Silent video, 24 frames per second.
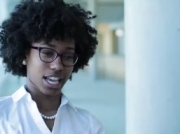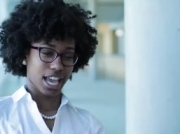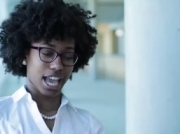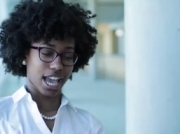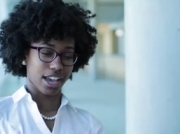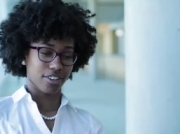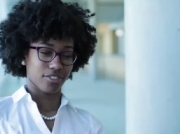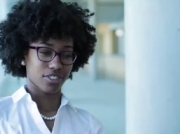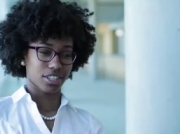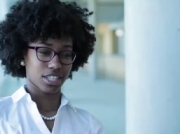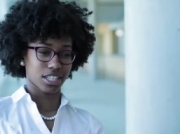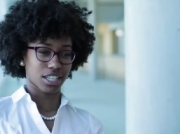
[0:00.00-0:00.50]

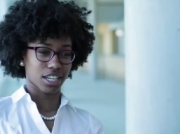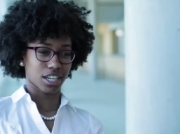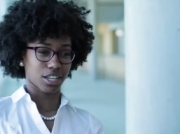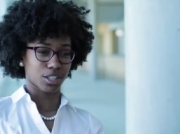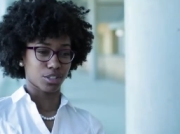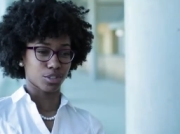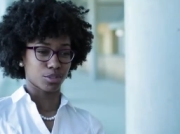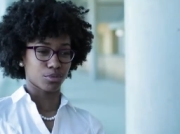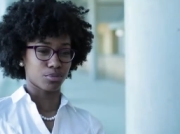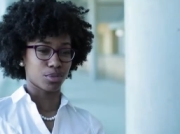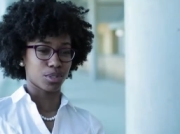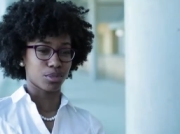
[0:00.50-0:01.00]
having
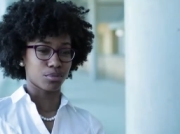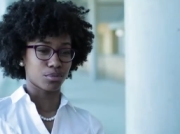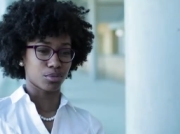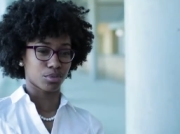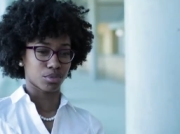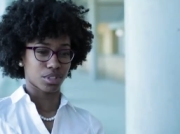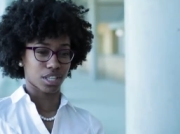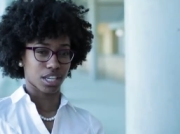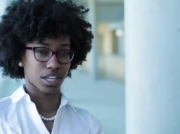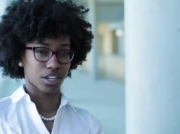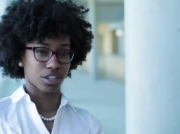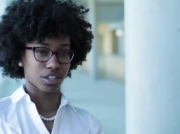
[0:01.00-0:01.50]
other
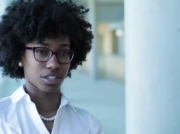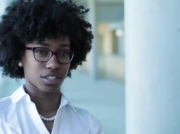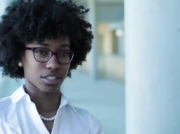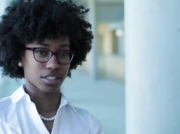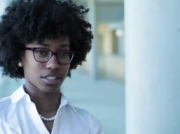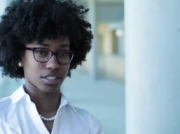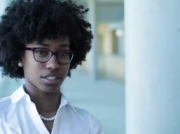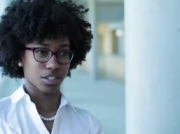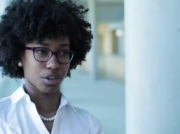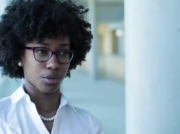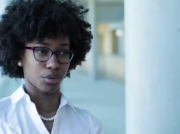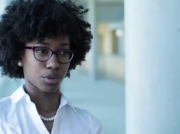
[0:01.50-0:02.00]
people that are
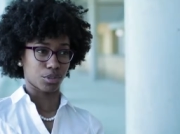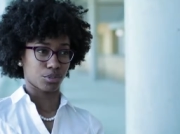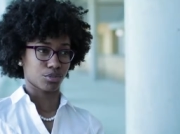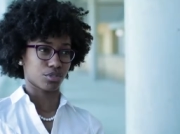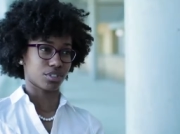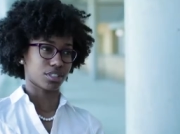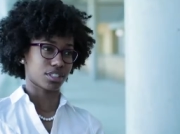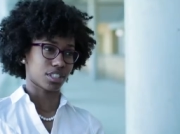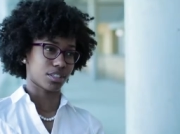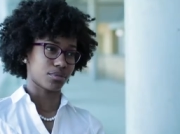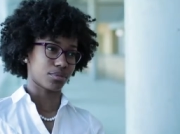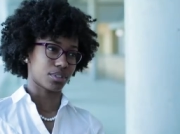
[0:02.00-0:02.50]
going through
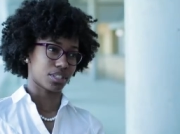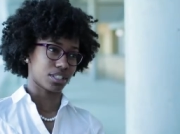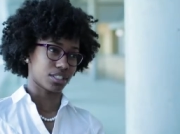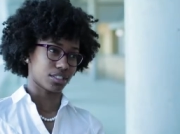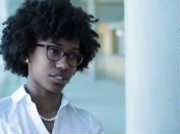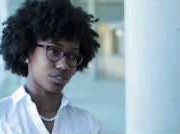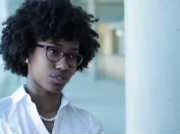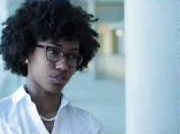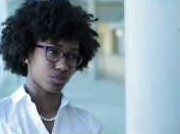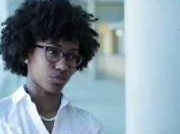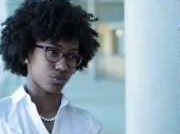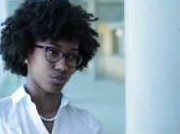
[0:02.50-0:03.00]
the same things
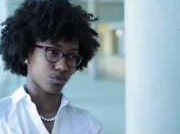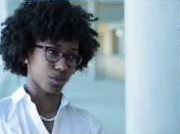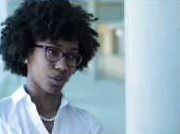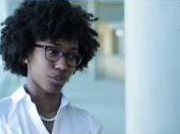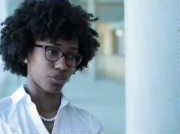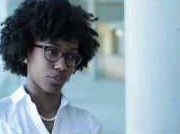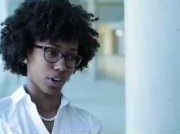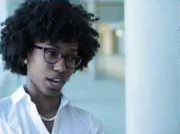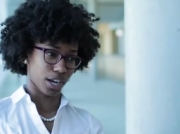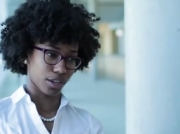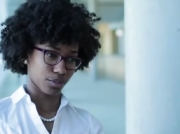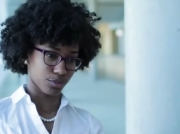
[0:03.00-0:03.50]
as you
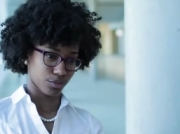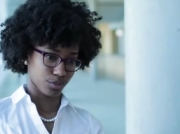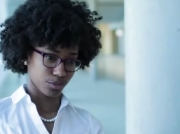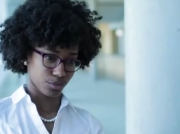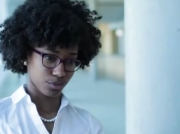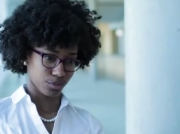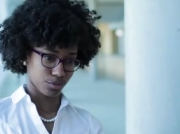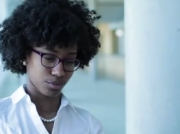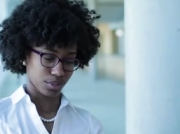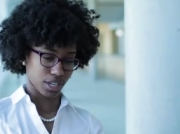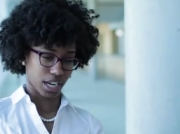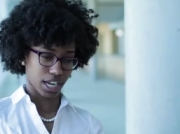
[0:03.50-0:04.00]
around
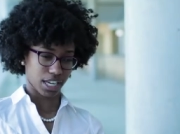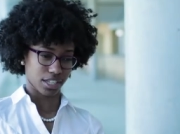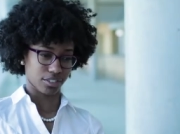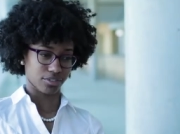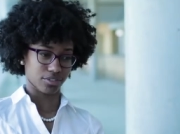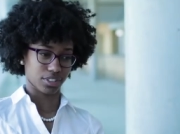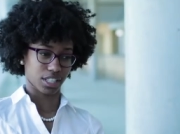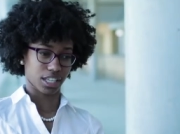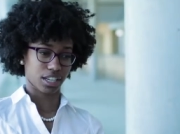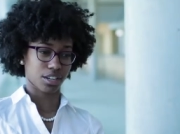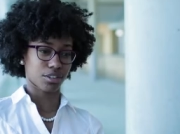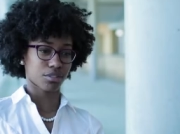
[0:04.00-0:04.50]
you kind
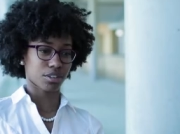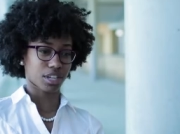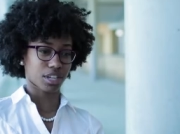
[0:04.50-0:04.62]
of like,